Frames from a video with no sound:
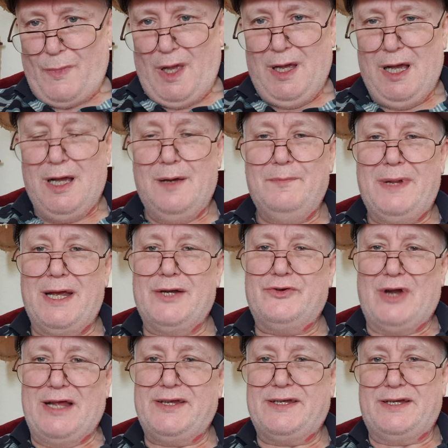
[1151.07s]
Uh, my
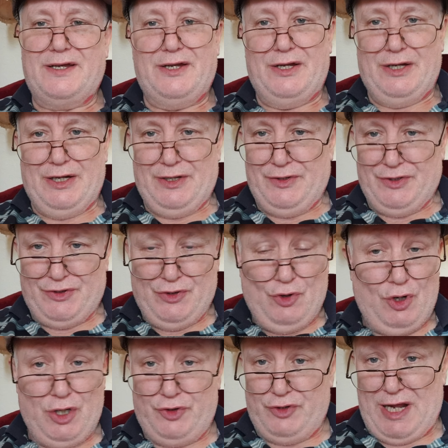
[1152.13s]
address, there's
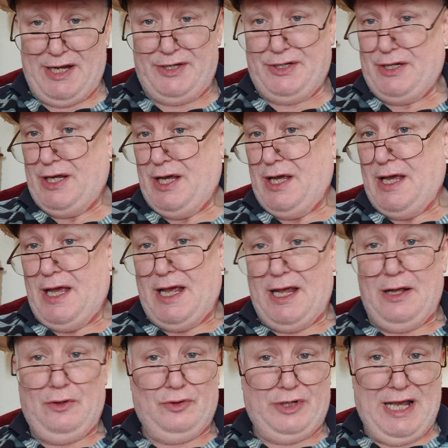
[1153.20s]
no address.
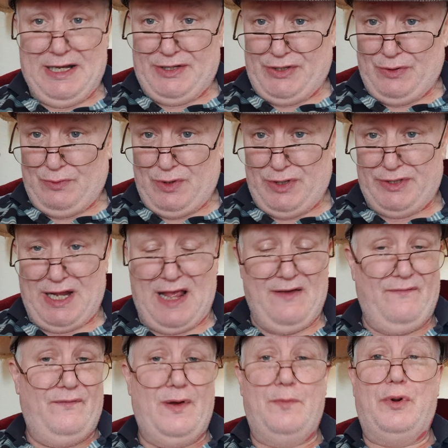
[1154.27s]
It'll get to us.
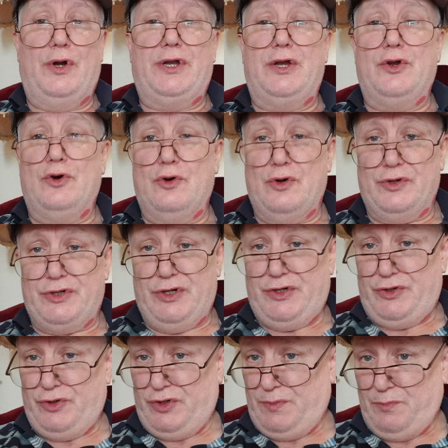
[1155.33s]
Everybody knows us.
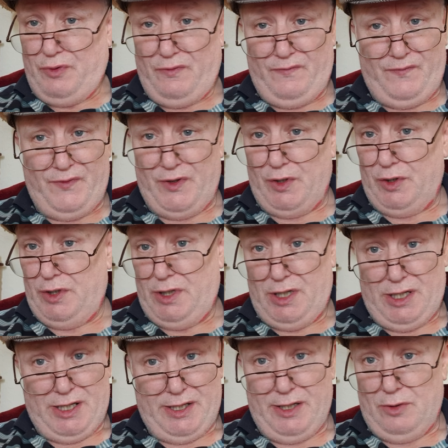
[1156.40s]
Just book Phil
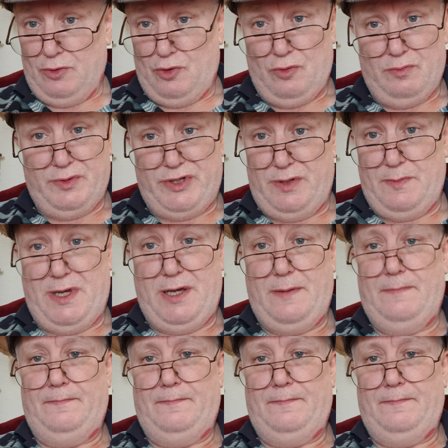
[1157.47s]
and it'll come to me.